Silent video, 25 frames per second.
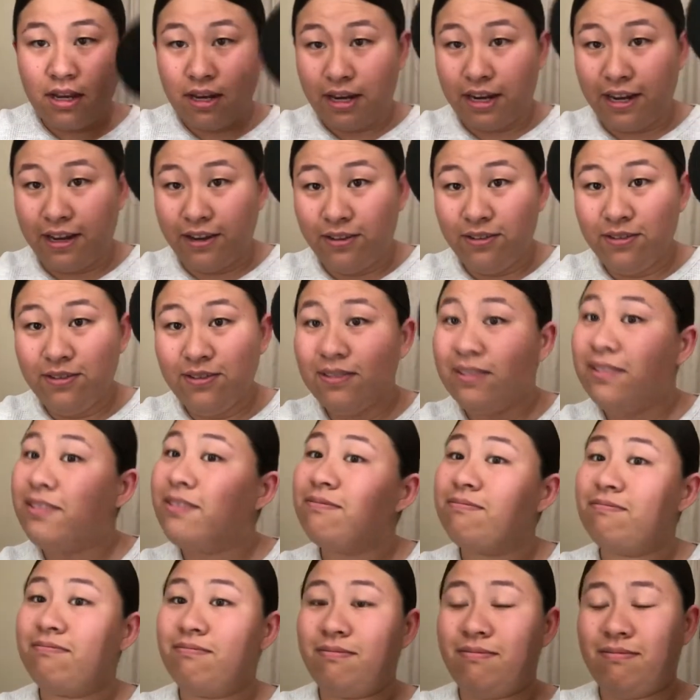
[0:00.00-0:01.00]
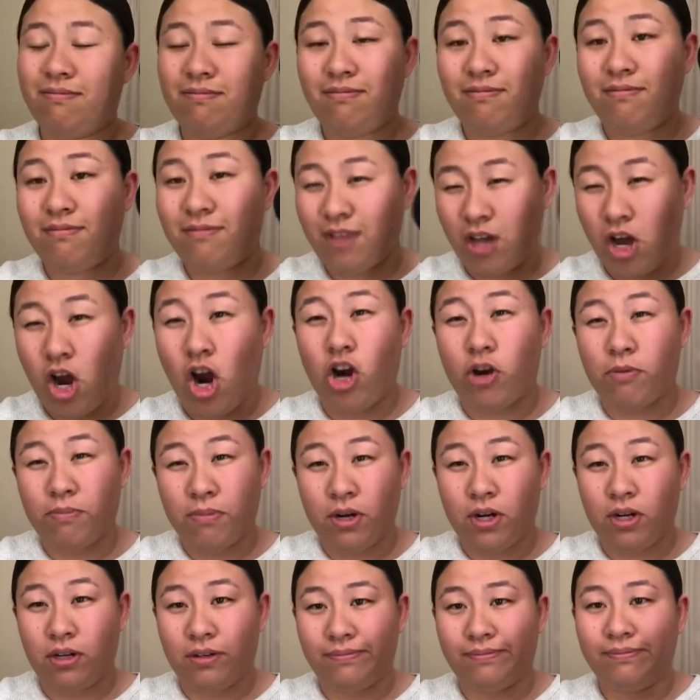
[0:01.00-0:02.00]
Now, the hard
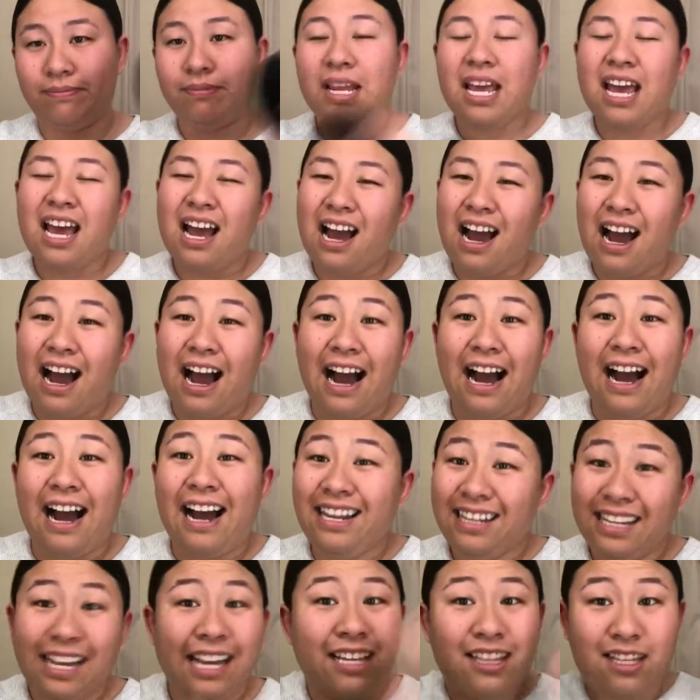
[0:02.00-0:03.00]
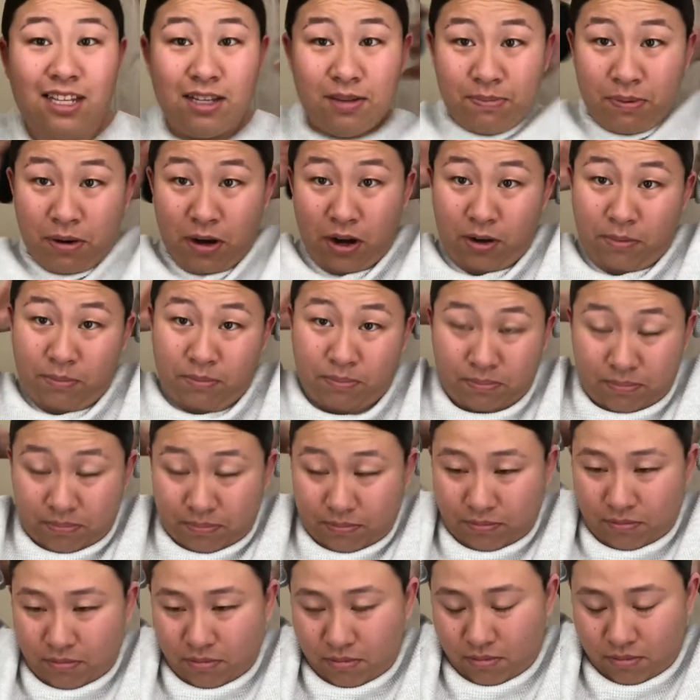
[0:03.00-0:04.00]
part. I like this part,
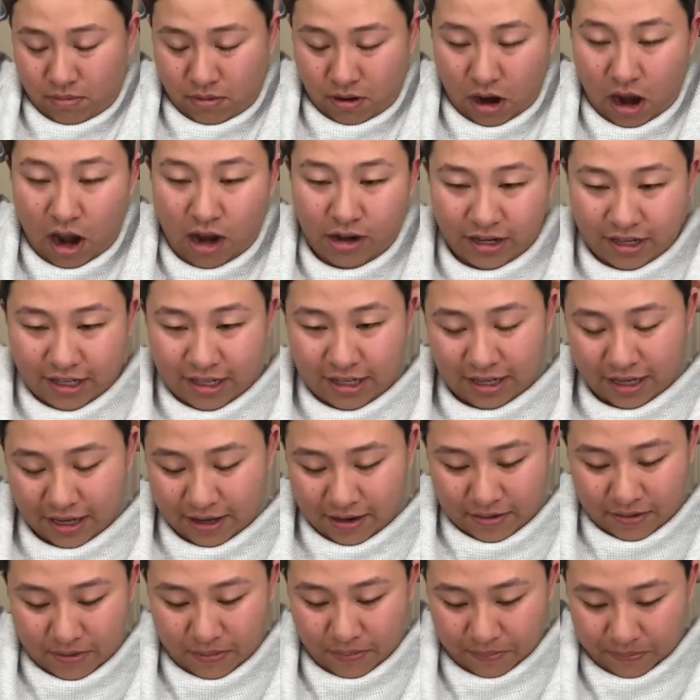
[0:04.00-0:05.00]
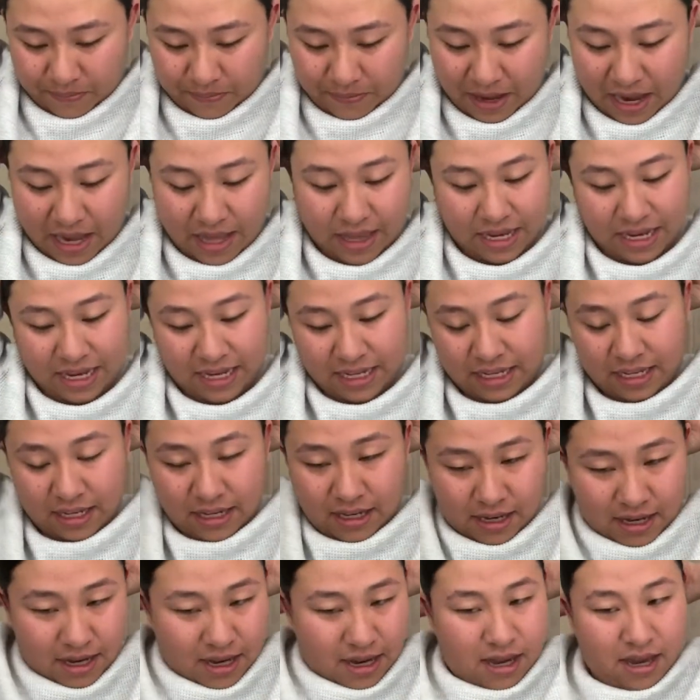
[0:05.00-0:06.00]
honestly. I think
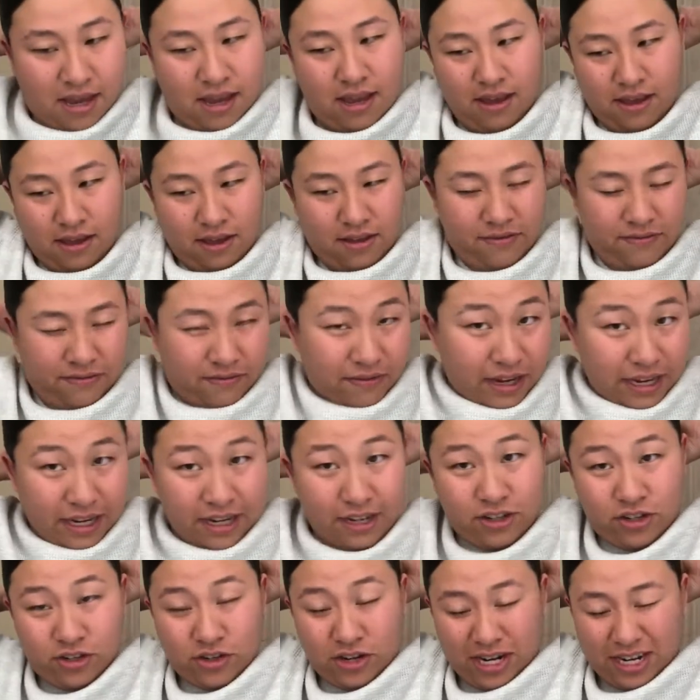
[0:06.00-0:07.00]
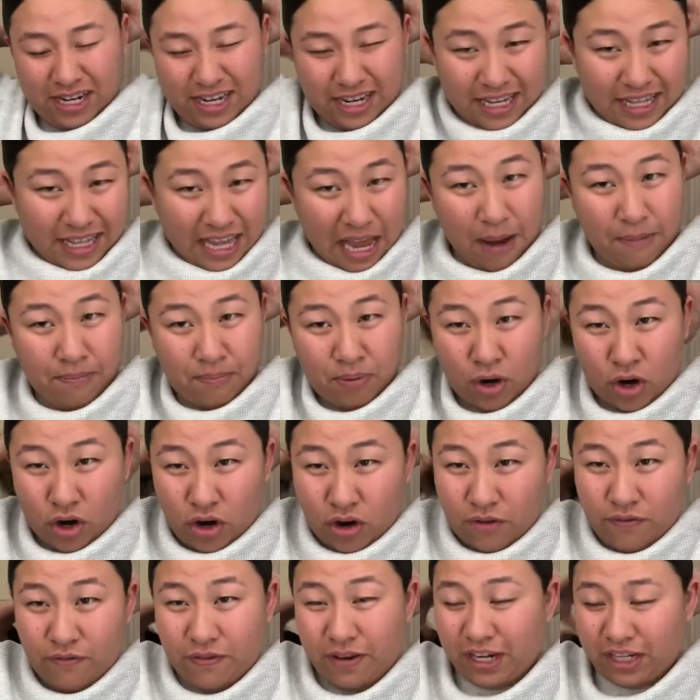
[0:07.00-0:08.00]
it's fun trying to get that
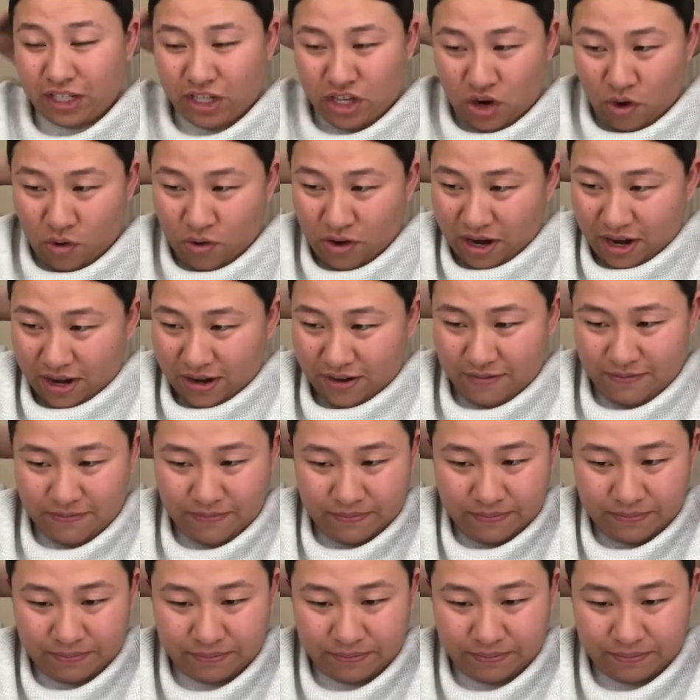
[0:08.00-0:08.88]
perfect donut.